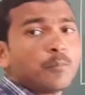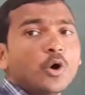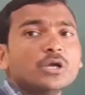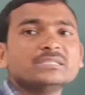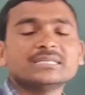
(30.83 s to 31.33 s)

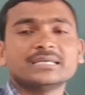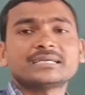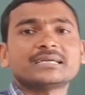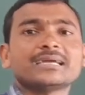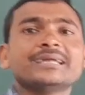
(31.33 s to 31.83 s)

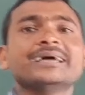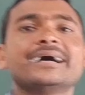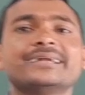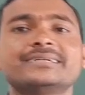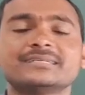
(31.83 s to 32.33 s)
polygenic
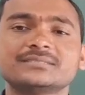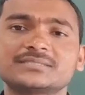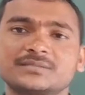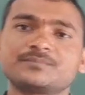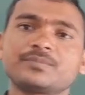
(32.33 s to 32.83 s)

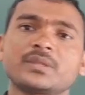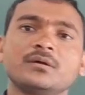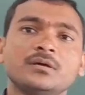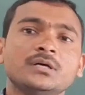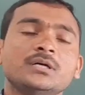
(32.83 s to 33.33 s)
inheritance.
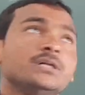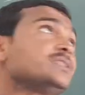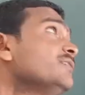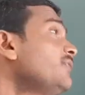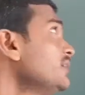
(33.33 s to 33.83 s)

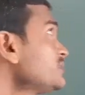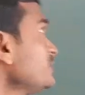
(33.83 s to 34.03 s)
The first